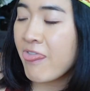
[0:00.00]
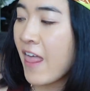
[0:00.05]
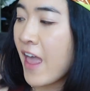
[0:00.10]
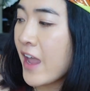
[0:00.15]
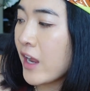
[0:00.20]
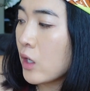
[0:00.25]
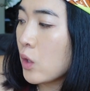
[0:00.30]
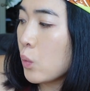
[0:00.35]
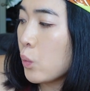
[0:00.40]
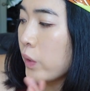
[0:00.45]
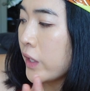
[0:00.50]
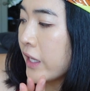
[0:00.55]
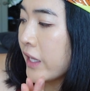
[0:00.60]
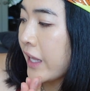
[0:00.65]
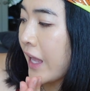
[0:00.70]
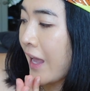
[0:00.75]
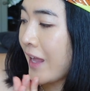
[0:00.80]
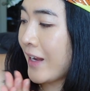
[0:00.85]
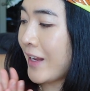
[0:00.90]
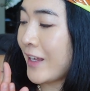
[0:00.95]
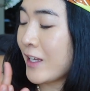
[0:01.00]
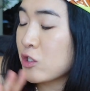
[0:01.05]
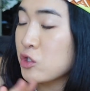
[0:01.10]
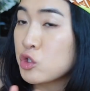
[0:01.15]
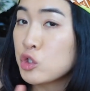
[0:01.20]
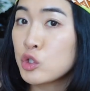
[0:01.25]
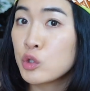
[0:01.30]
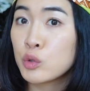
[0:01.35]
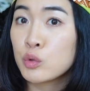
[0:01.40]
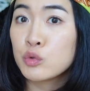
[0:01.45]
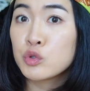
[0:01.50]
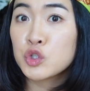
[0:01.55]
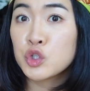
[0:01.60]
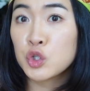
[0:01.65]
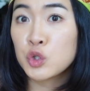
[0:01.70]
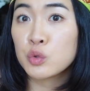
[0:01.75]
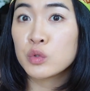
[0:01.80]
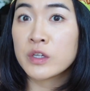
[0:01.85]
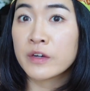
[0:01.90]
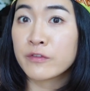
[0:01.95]
Then we get into
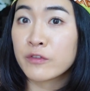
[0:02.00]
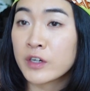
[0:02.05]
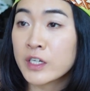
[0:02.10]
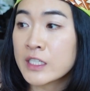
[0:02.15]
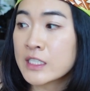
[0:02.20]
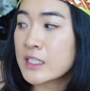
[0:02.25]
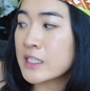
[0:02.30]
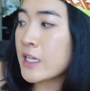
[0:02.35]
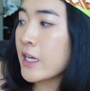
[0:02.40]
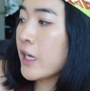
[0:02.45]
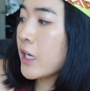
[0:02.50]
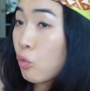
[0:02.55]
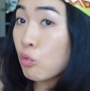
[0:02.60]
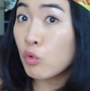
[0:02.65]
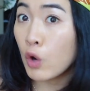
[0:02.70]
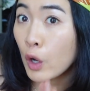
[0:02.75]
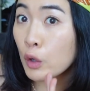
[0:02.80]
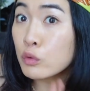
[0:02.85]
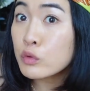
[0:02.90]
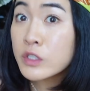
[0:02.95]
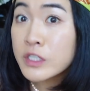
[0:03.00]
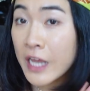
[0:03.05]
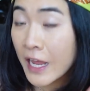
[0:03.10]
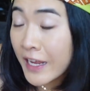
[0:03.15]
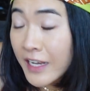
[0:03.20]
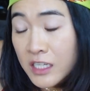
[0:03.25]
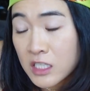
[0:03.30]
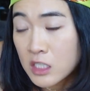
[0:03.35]
two different rosé